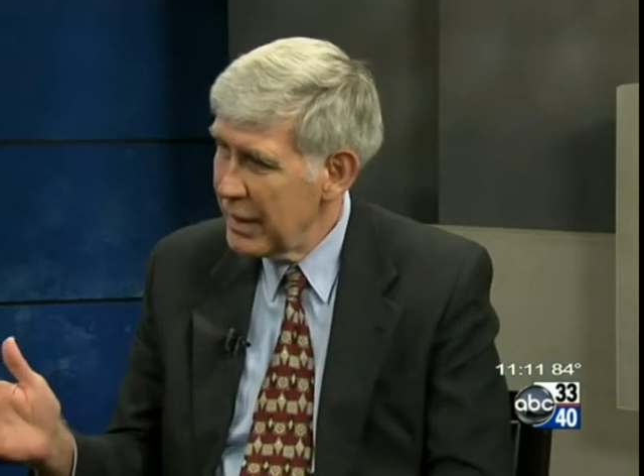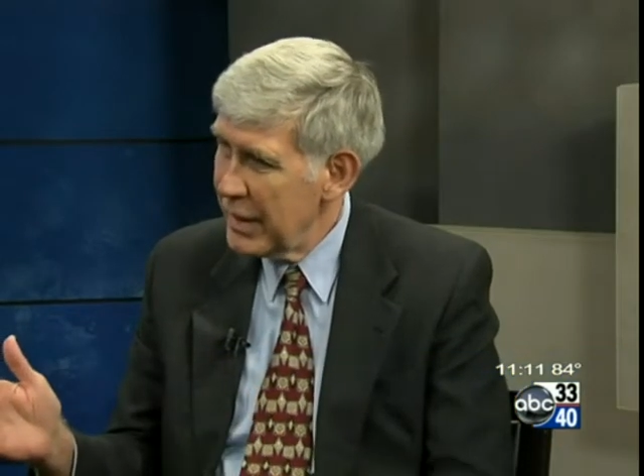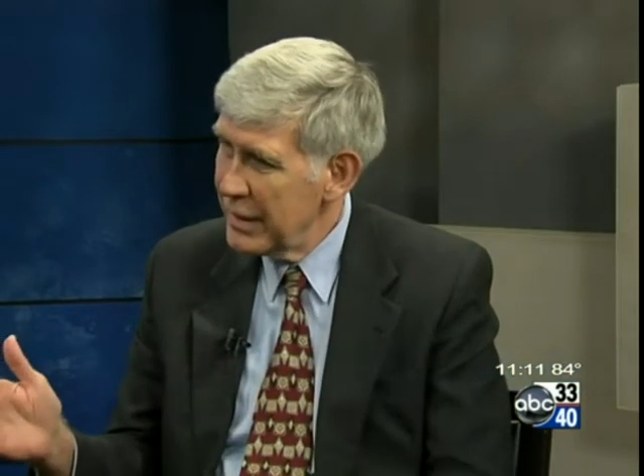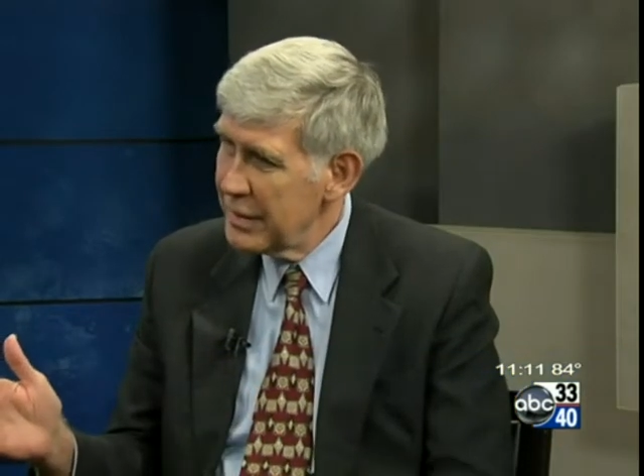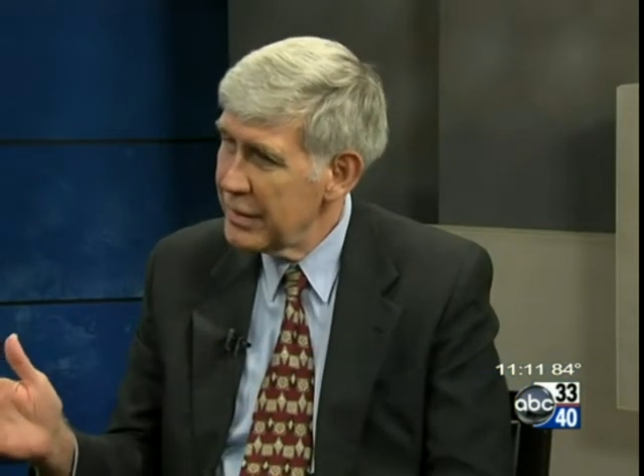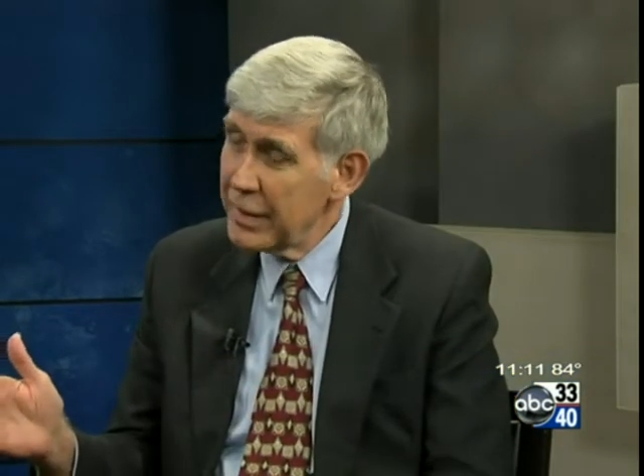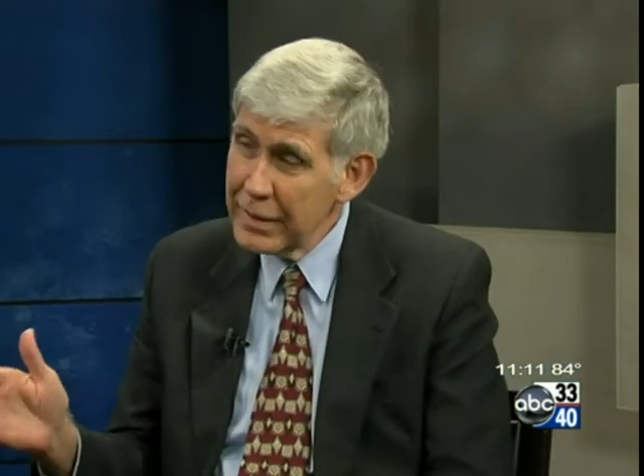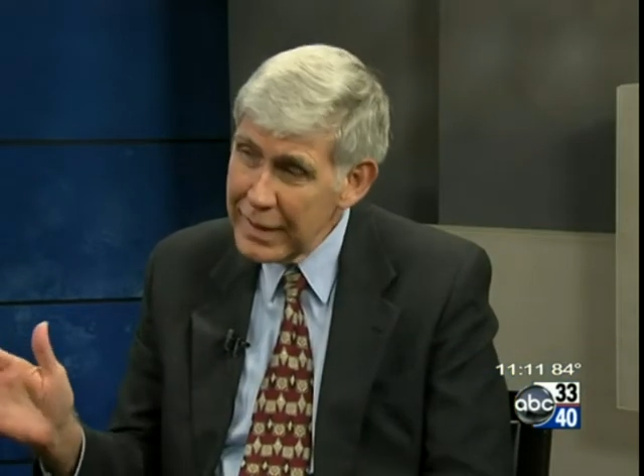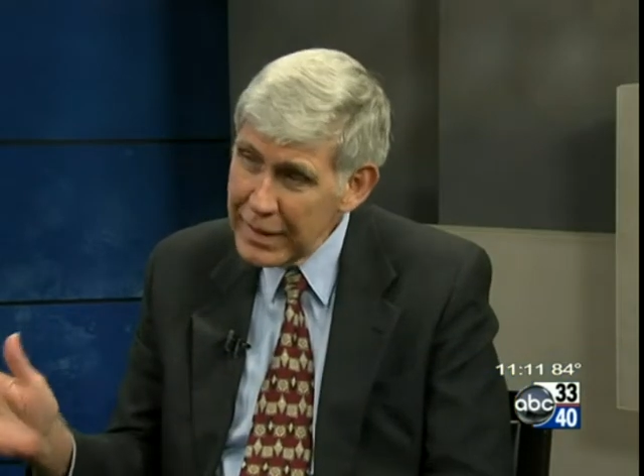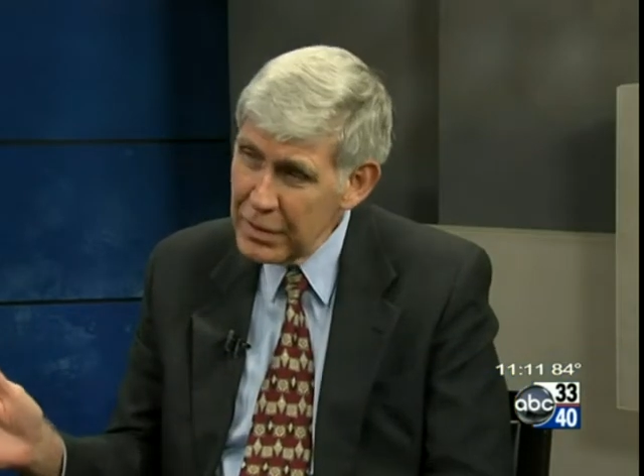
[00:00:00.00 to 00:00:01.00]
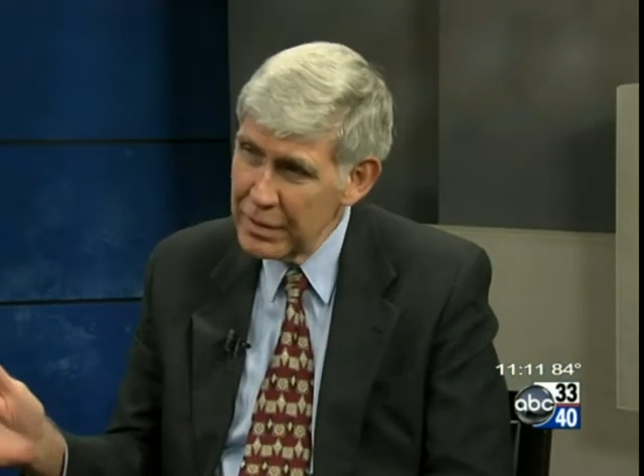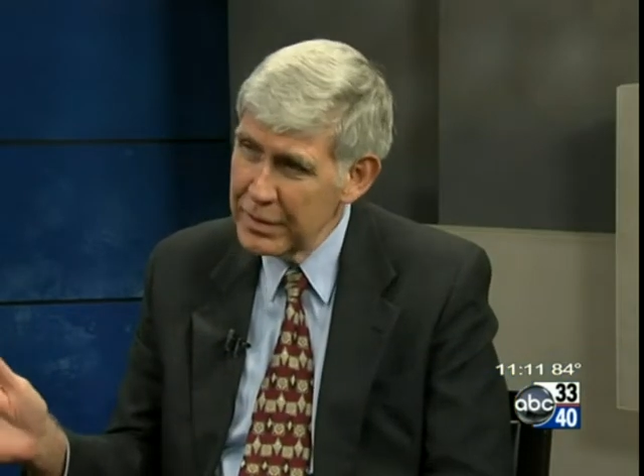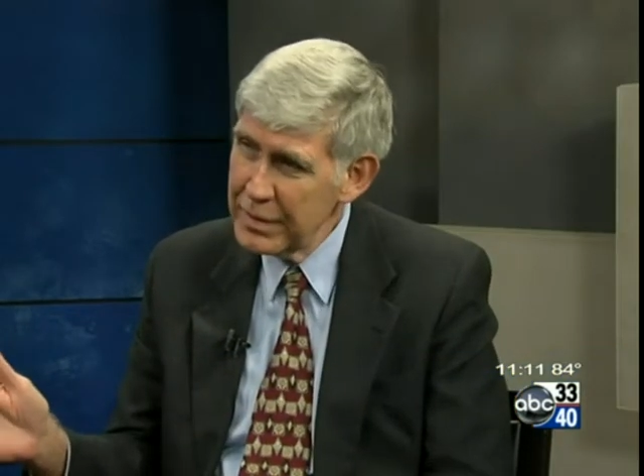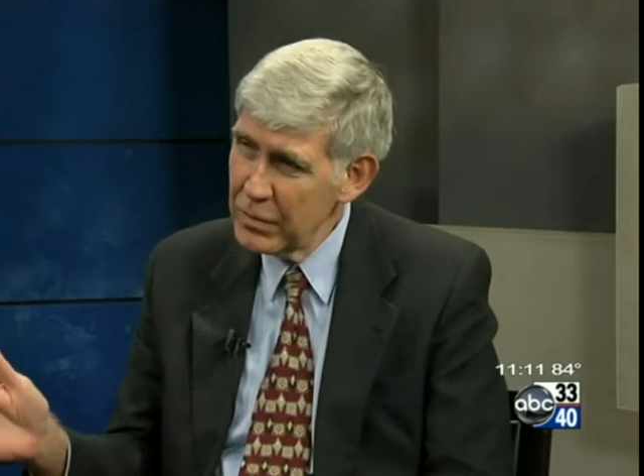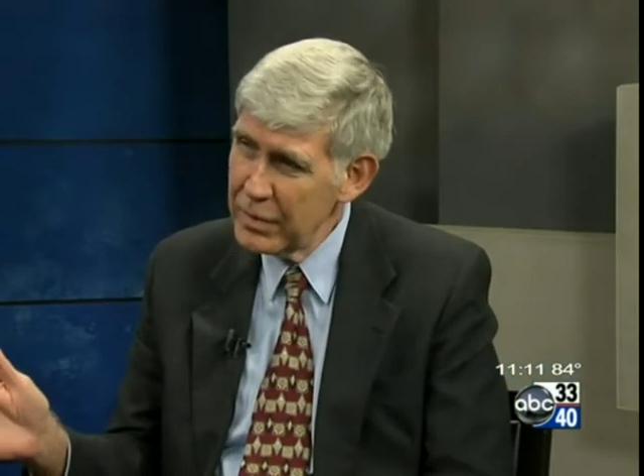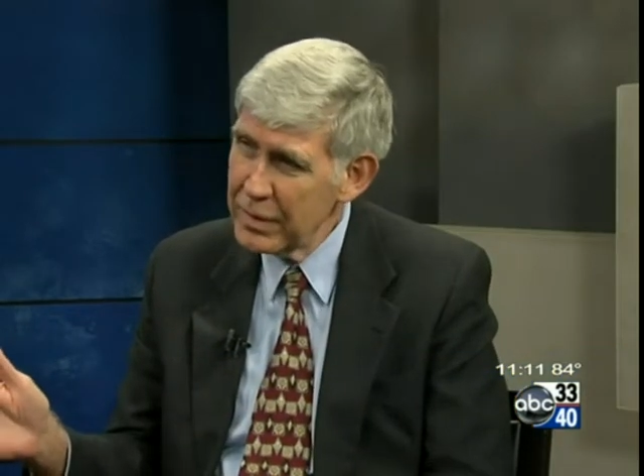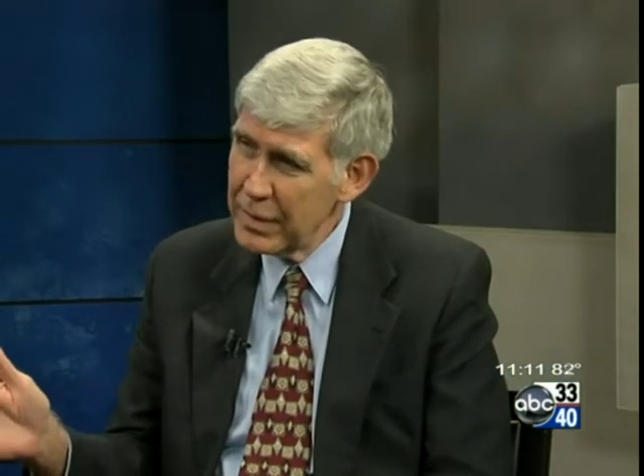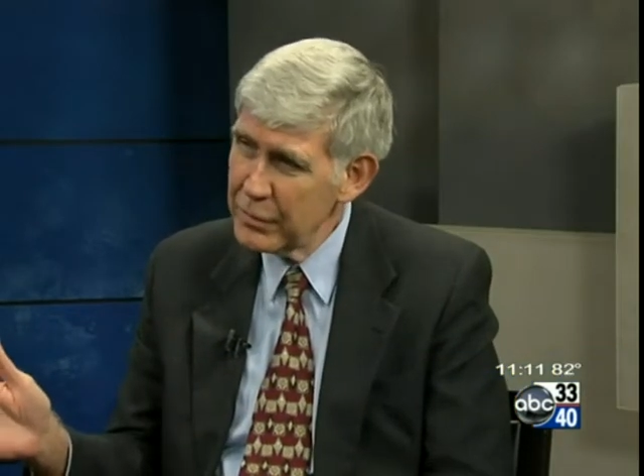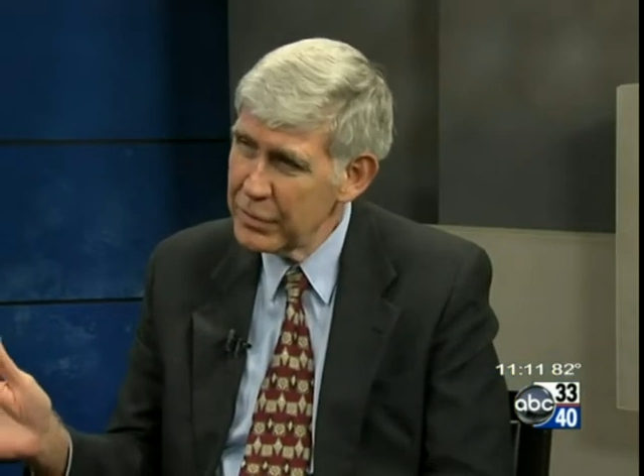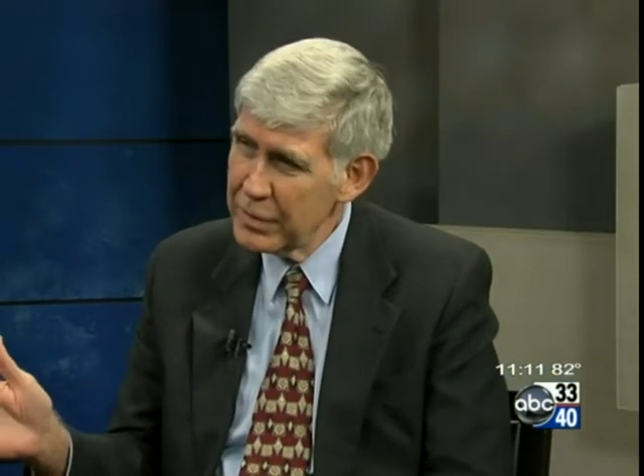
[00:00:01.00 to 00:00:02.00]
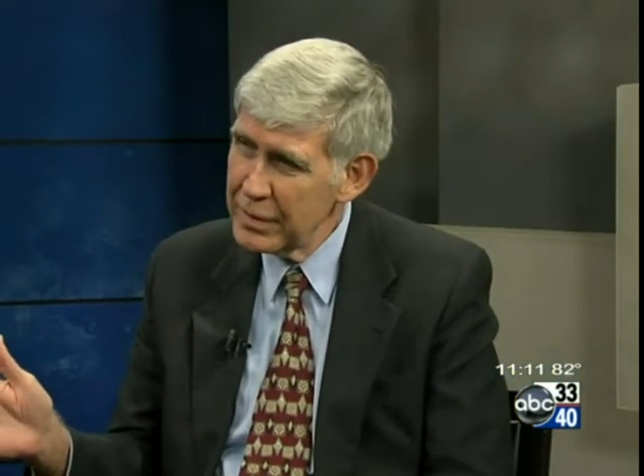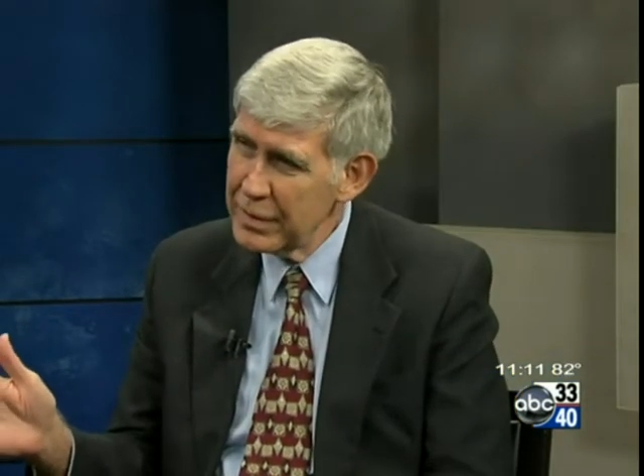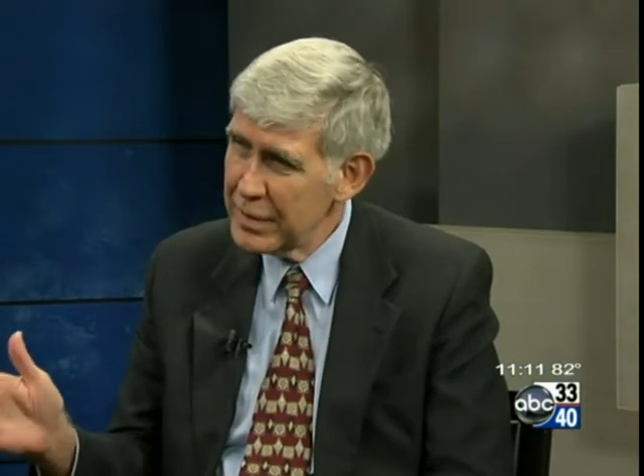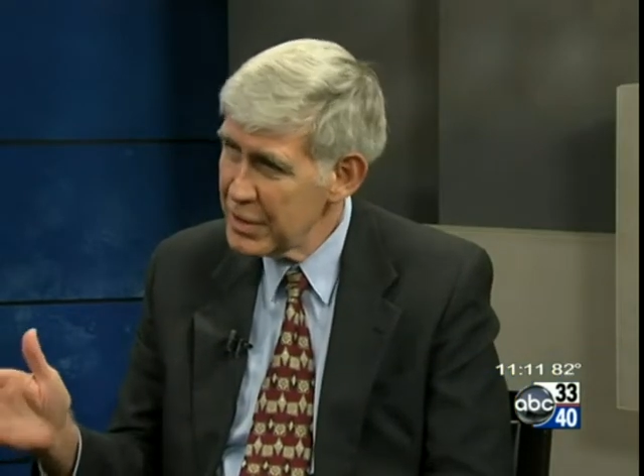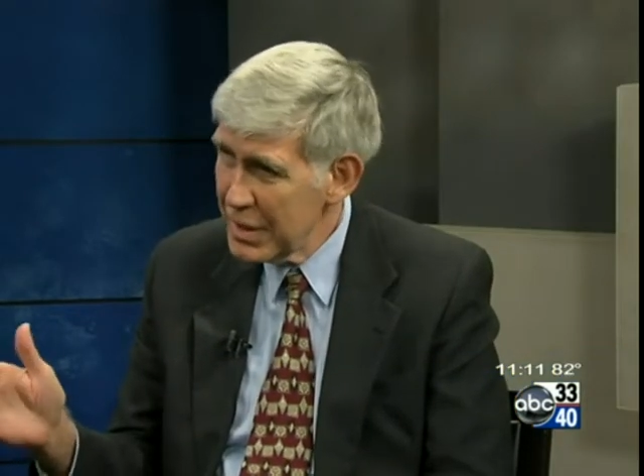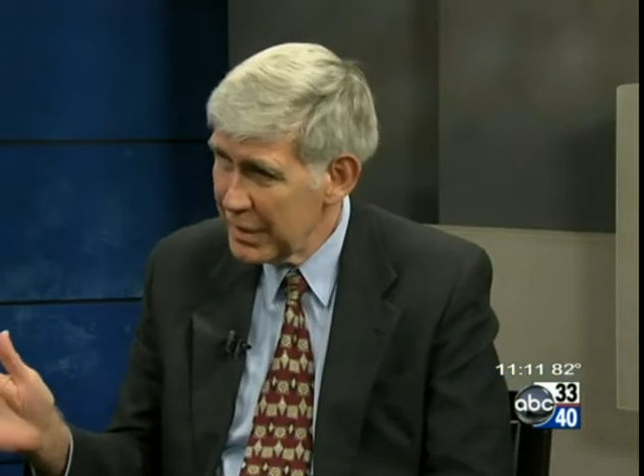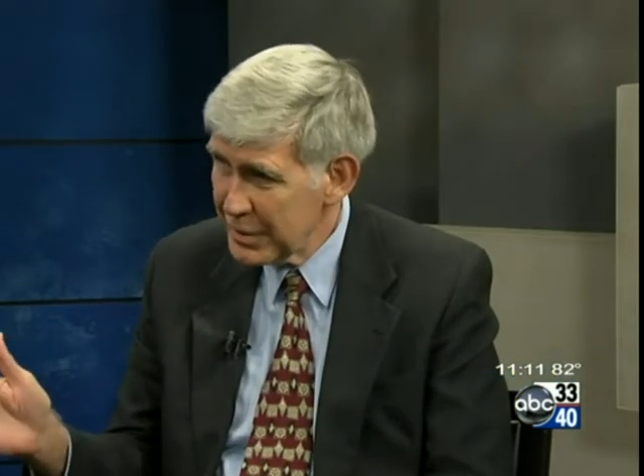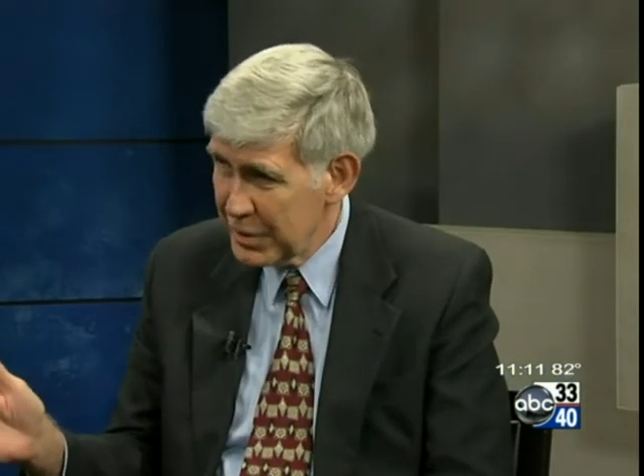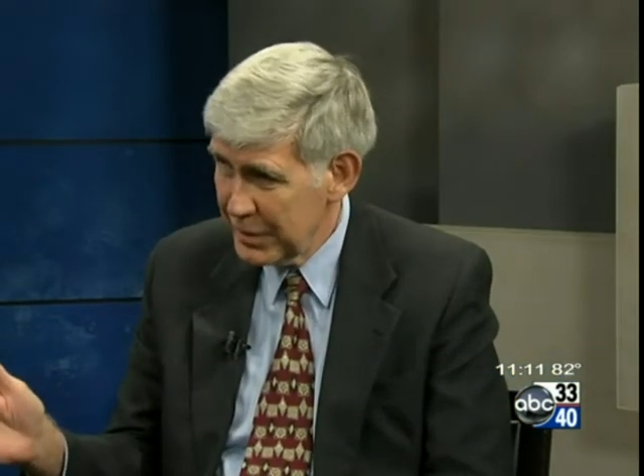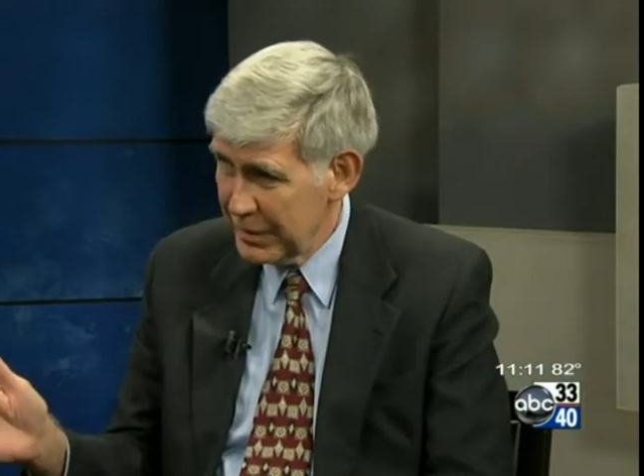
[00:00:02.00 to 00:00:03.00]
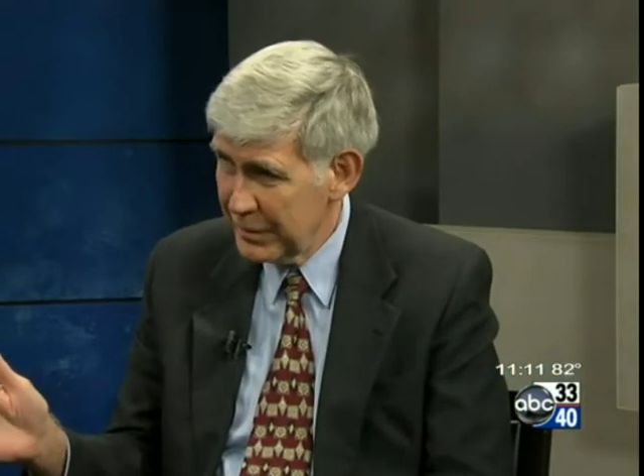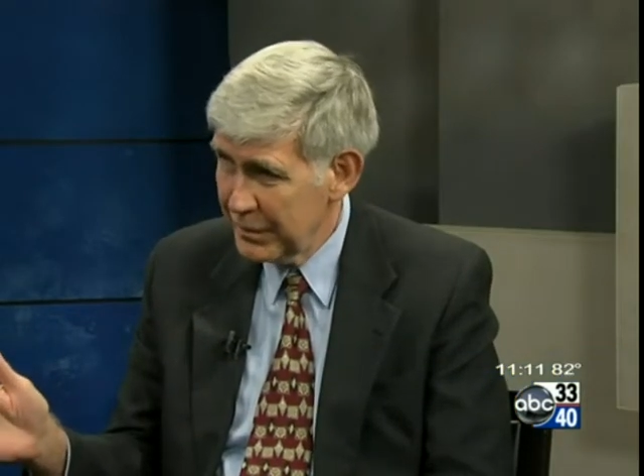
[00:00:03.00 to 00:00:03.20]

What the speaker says: and they're hindered when comfort does not occur.